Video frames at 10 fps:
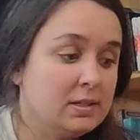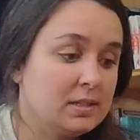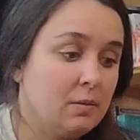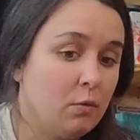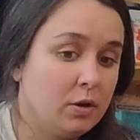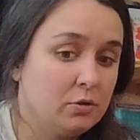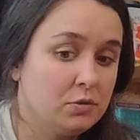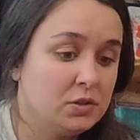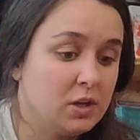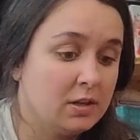someone
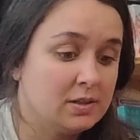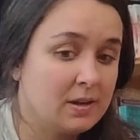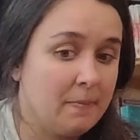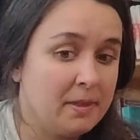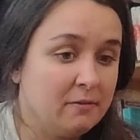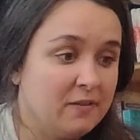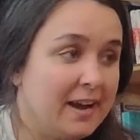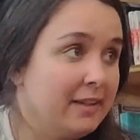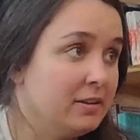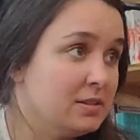who's done something
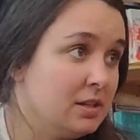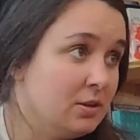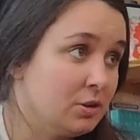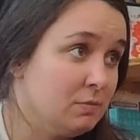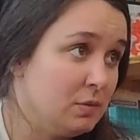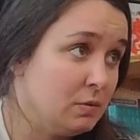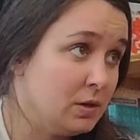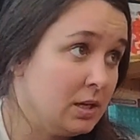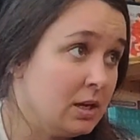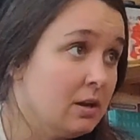violent in a
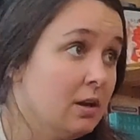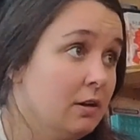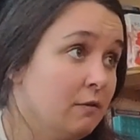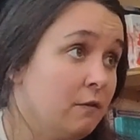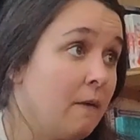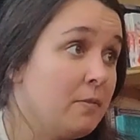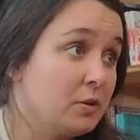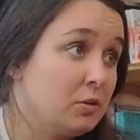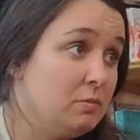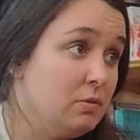community from the
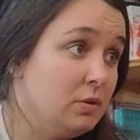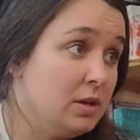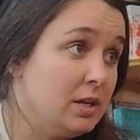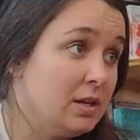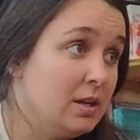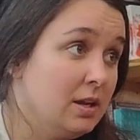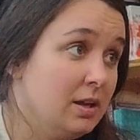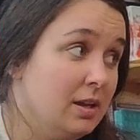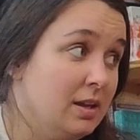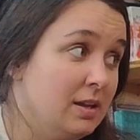community
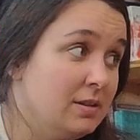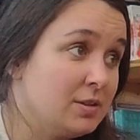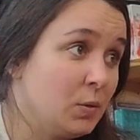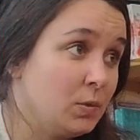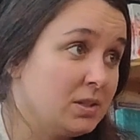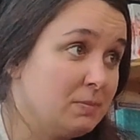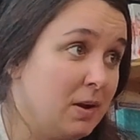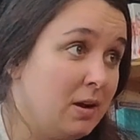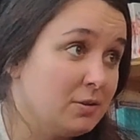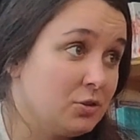is a
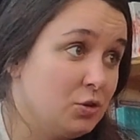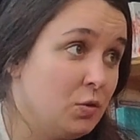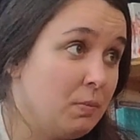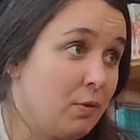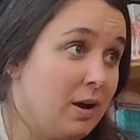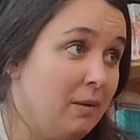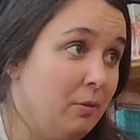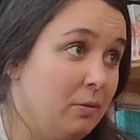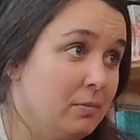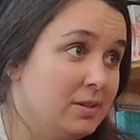response to a
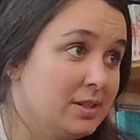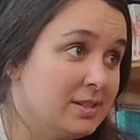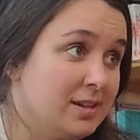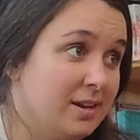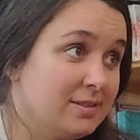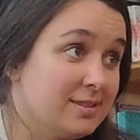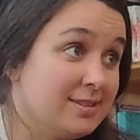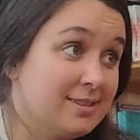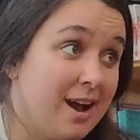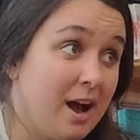problem. It does not
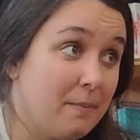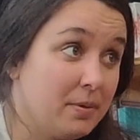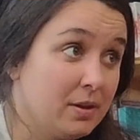stop